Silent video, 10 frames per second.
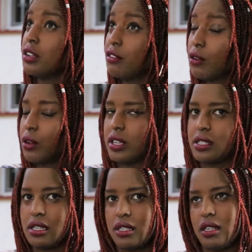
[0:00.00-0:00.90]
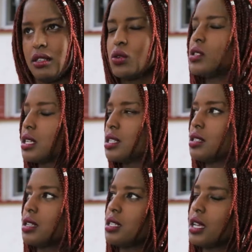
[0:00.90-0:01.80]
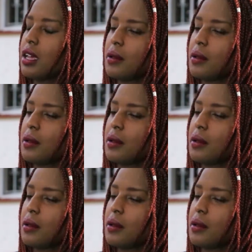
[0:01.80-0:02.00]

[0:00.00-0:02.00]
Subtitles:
Actually 4 years later, no, 6 years later.